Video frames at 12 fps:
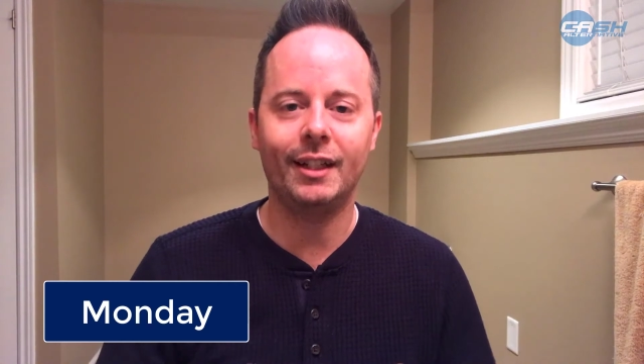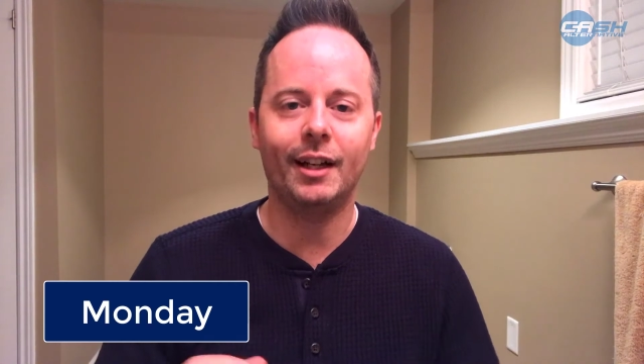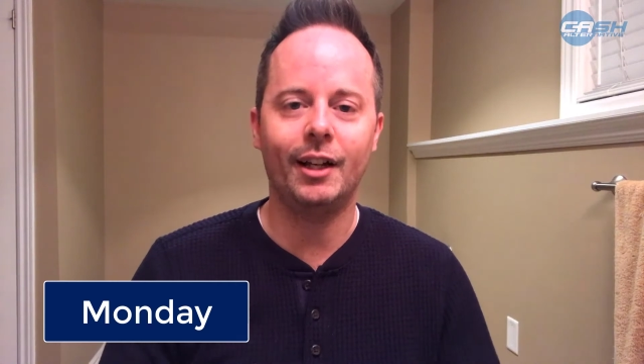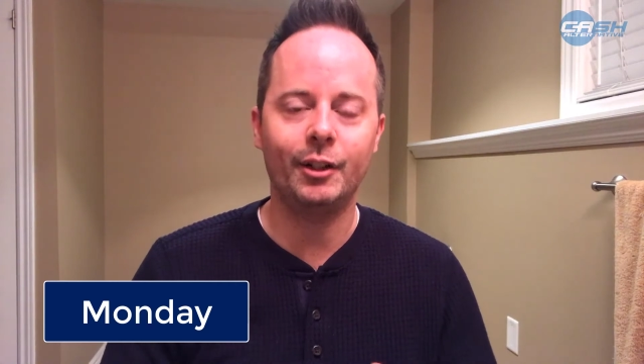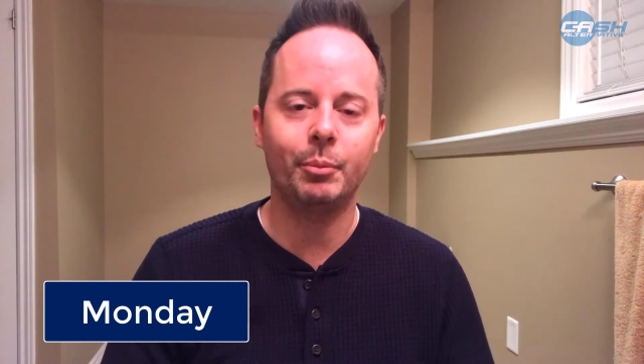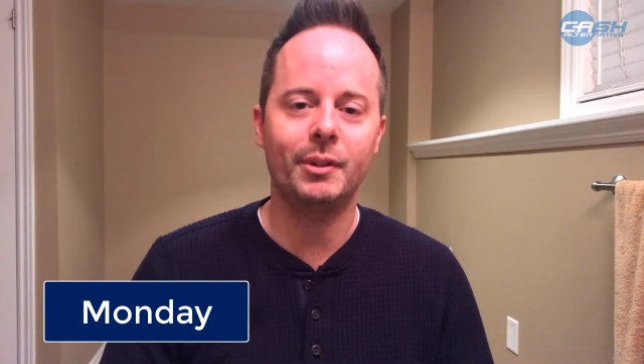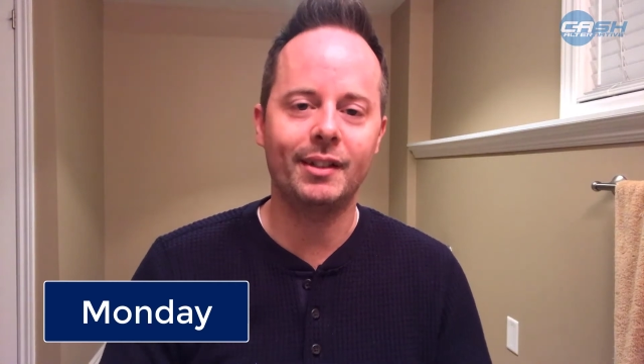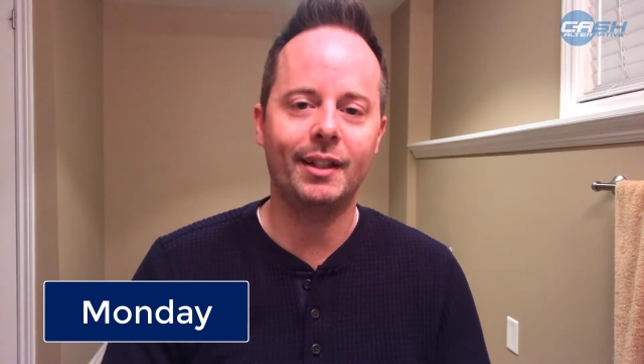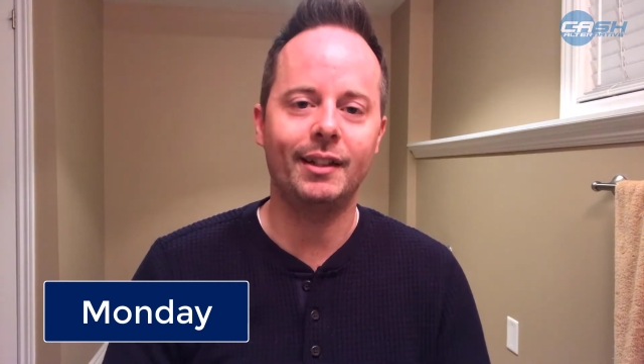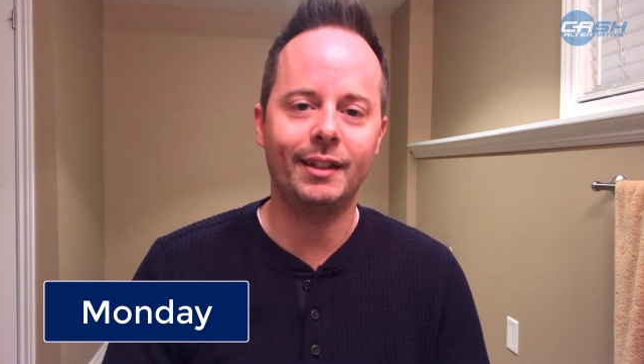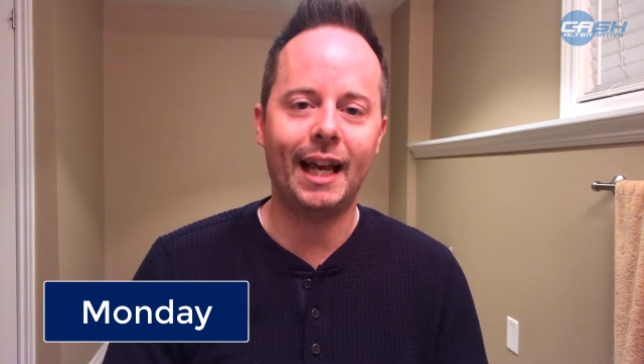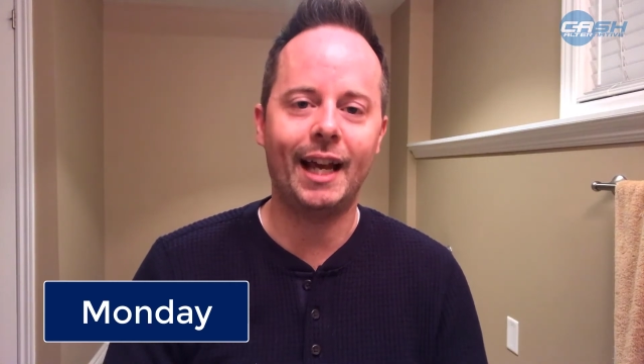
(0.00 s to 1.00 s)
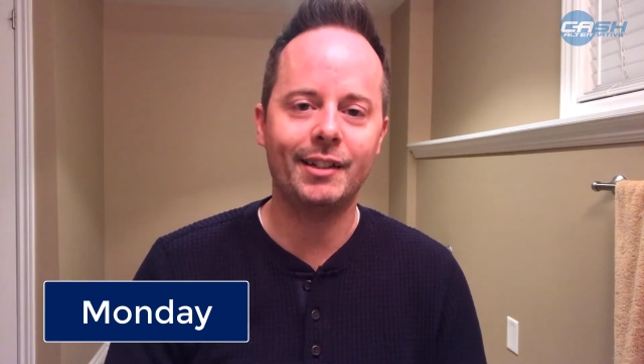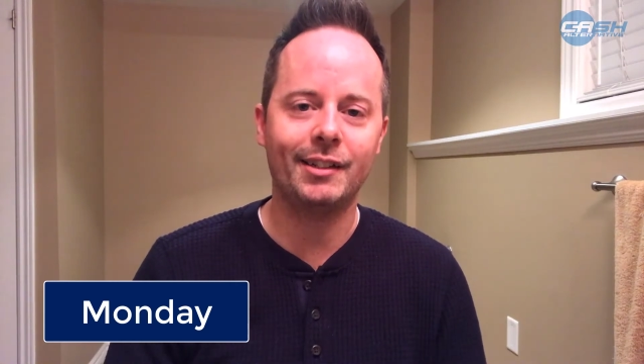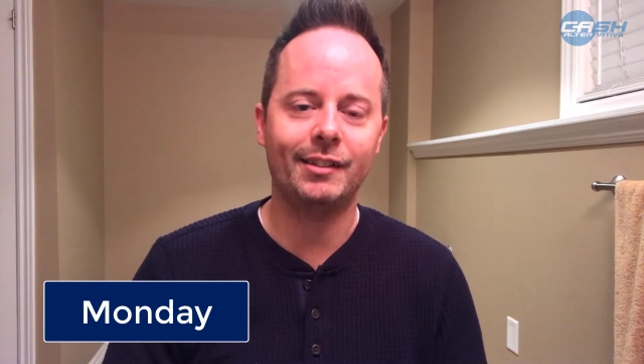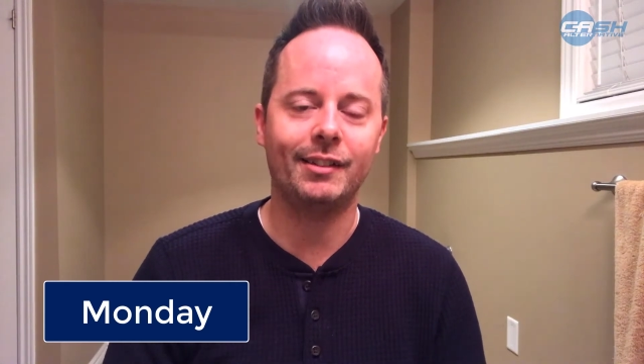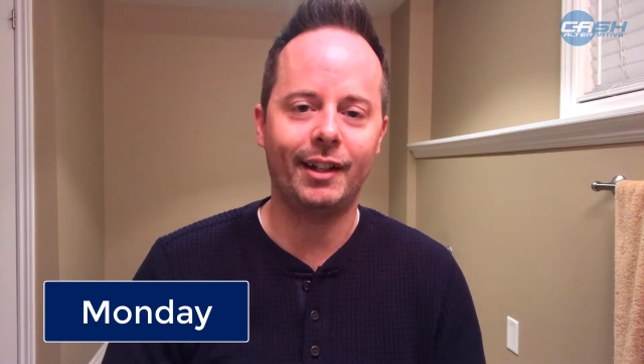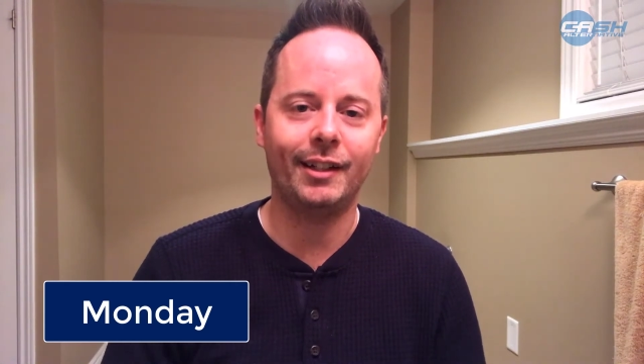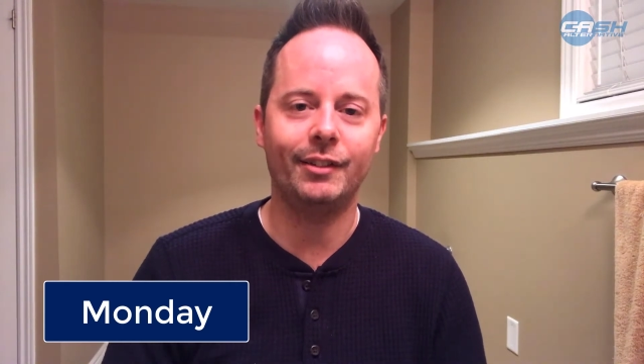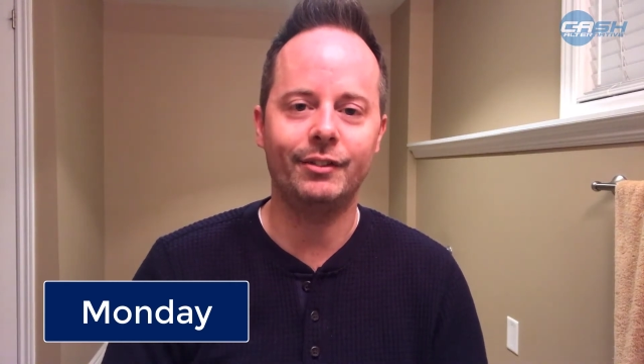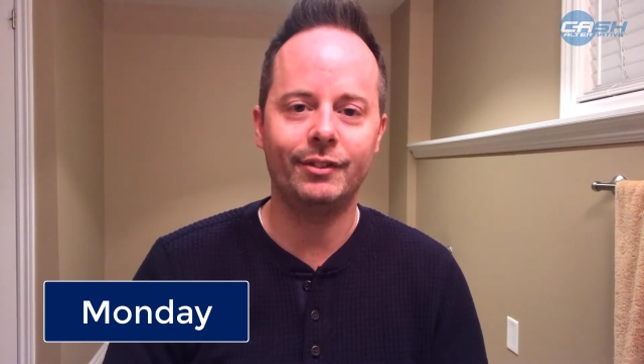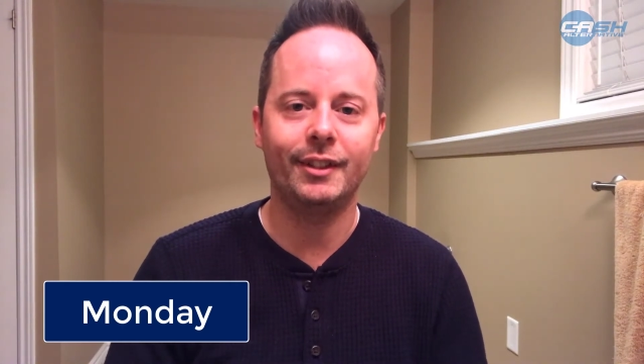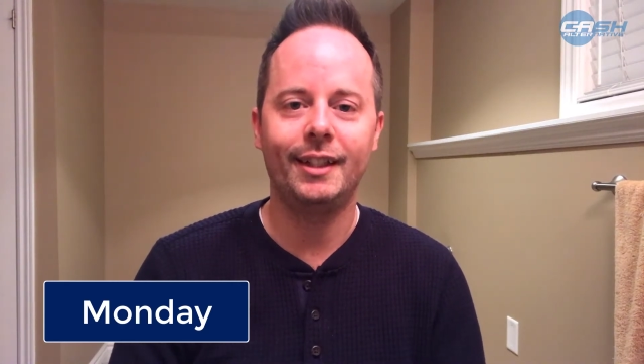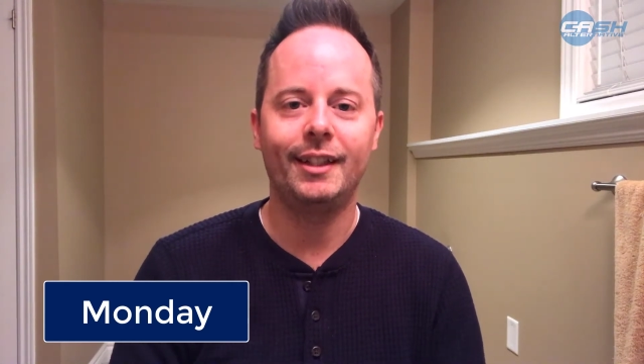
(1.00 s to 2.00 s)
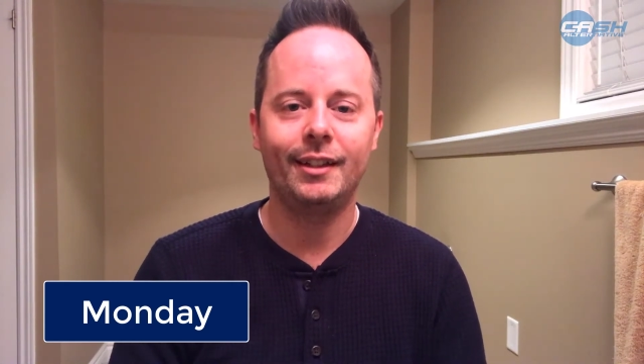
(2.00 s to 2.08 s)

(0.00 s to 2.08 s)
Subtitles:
it 100% in Dash is kind of,